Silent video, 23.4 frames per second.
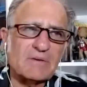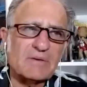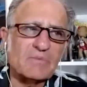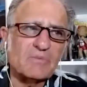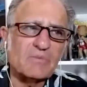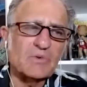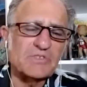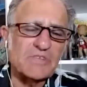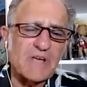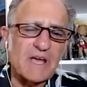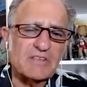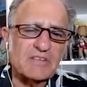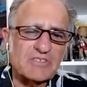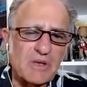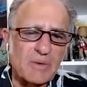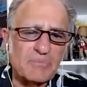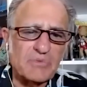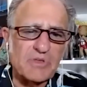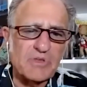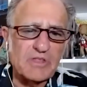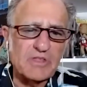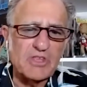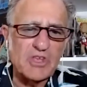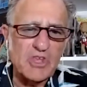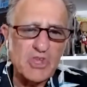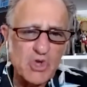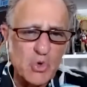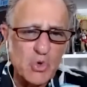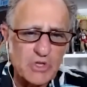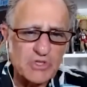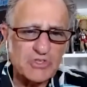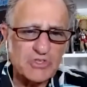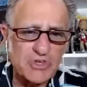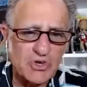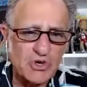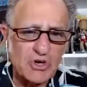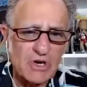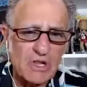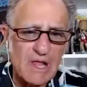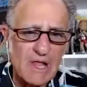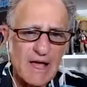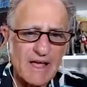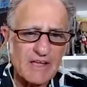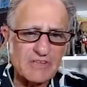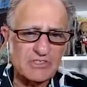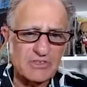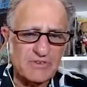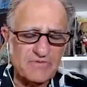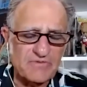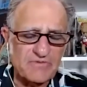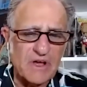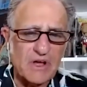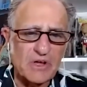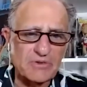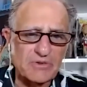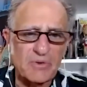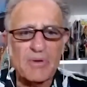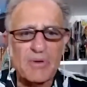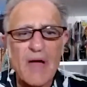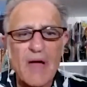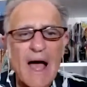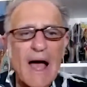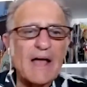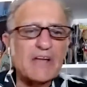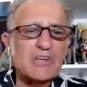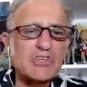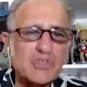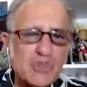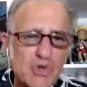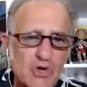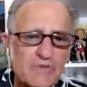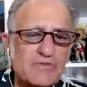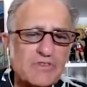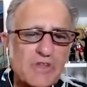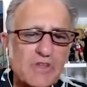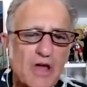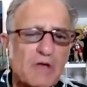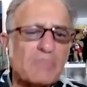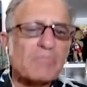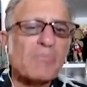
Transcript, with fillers: Was that something that you internalized and felt I should have done